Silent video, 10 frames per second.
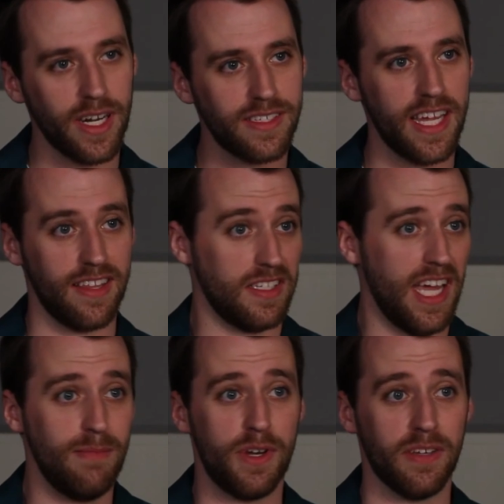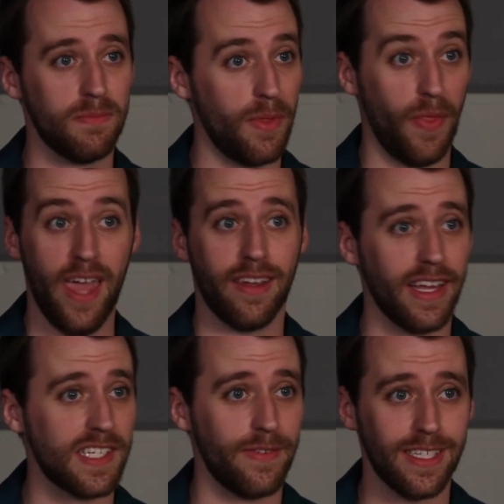to take the time to thank
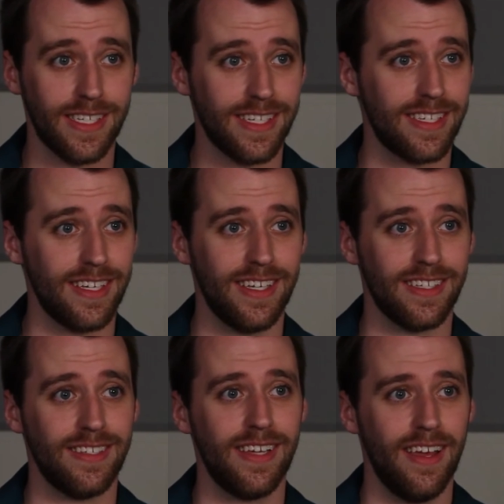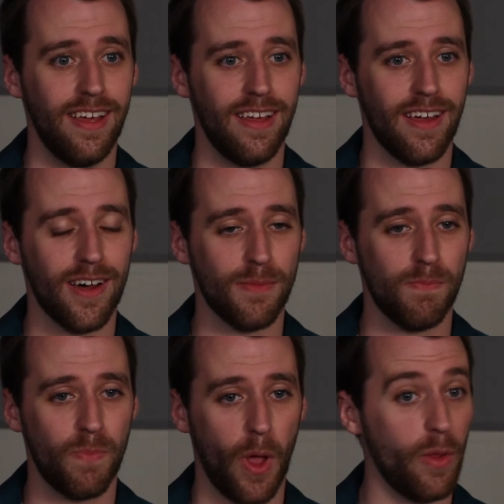SVTC and
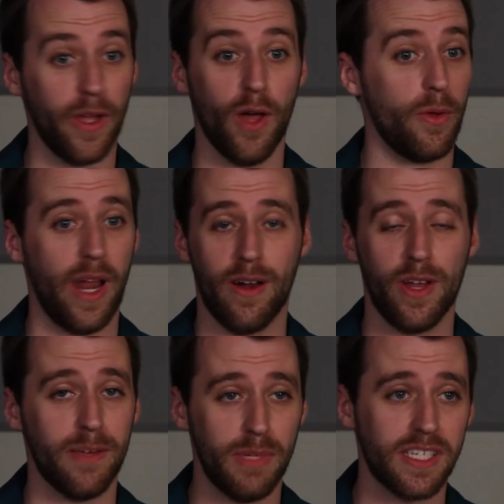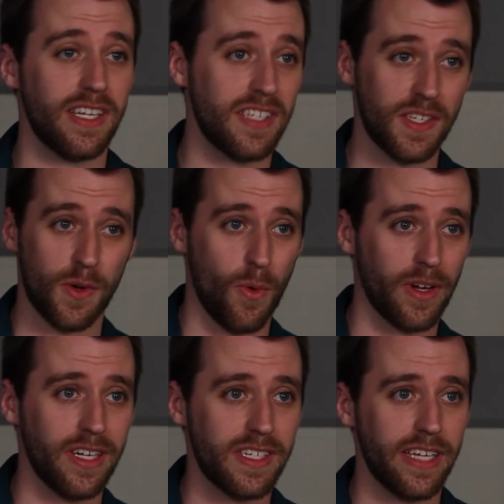all the other area businesses and
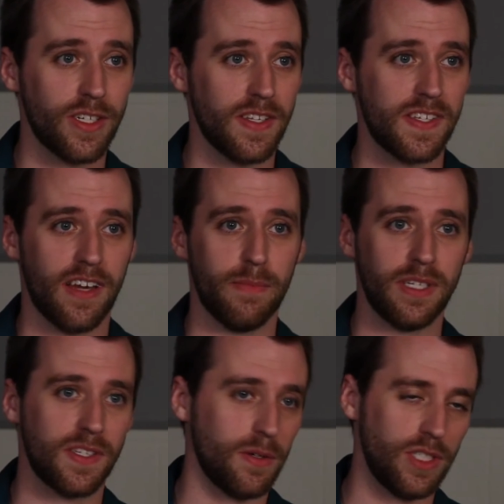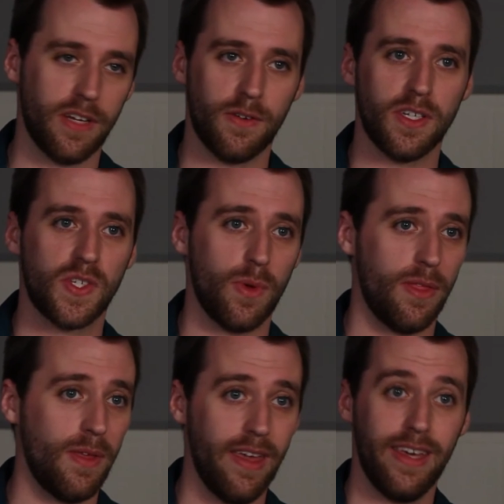organizations that have been so generous
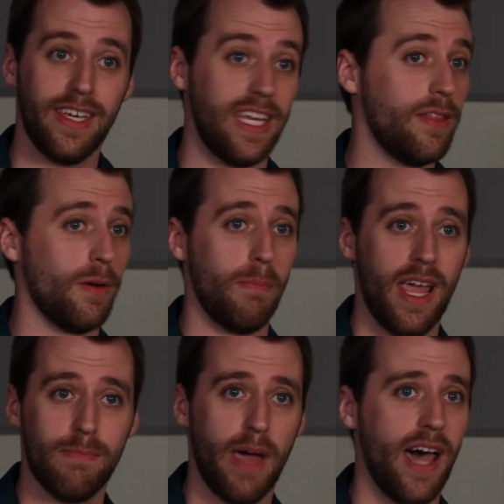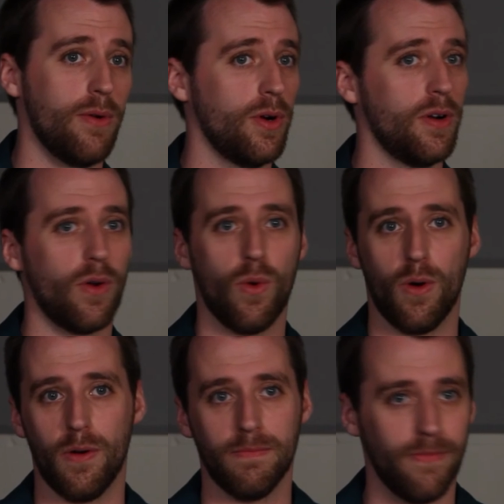with either manpower
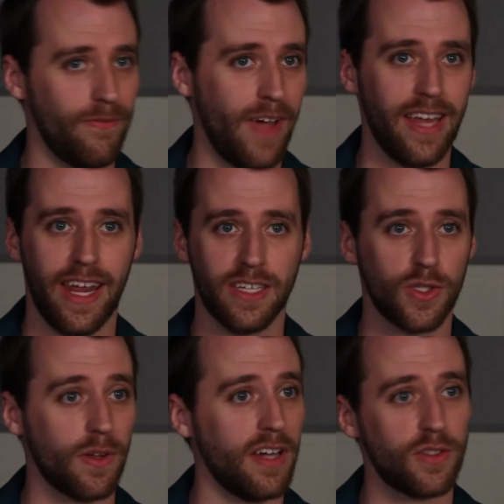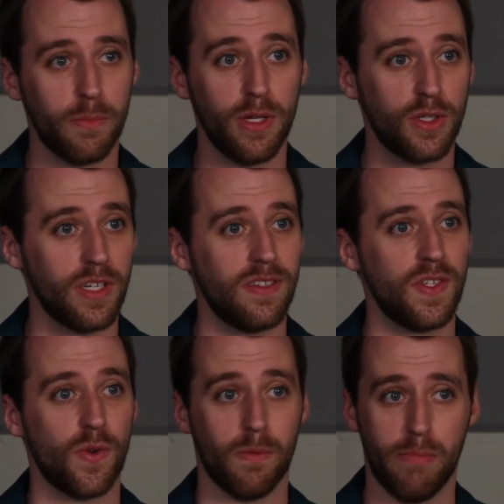or financial
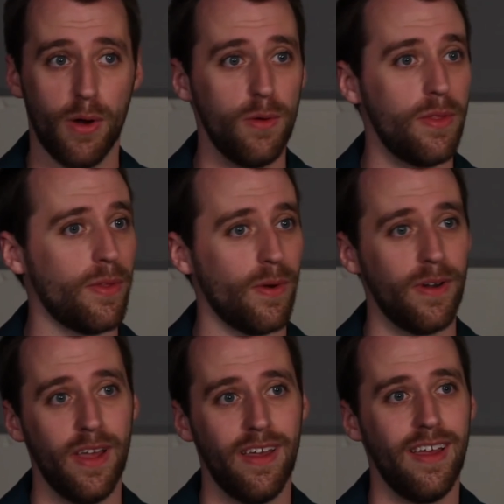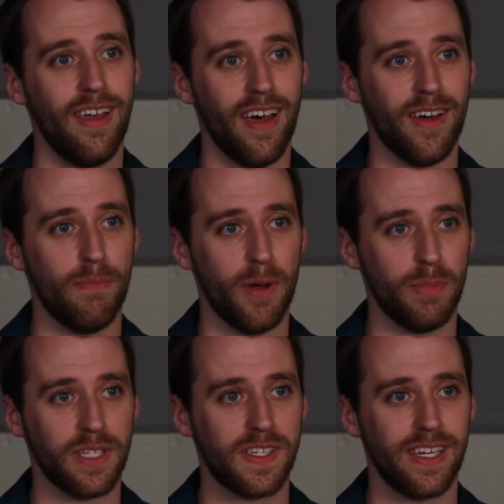contributions or both, or
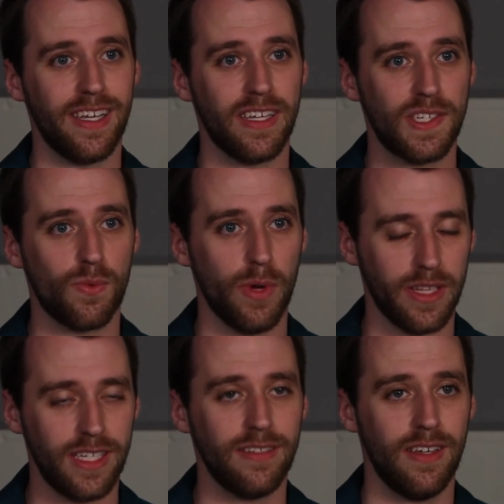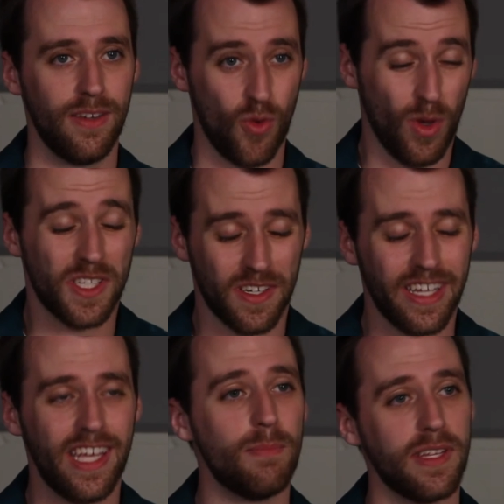publicity. It's really what's going
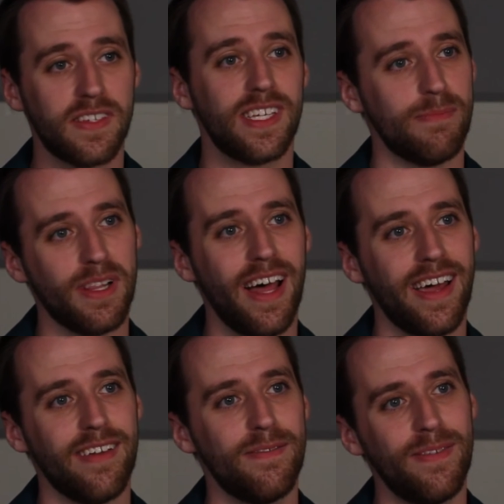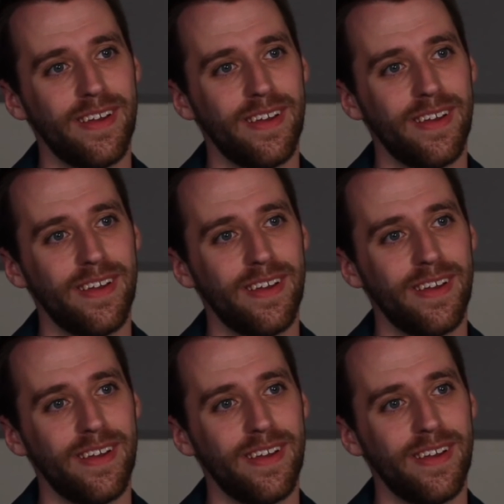to keep this team alive.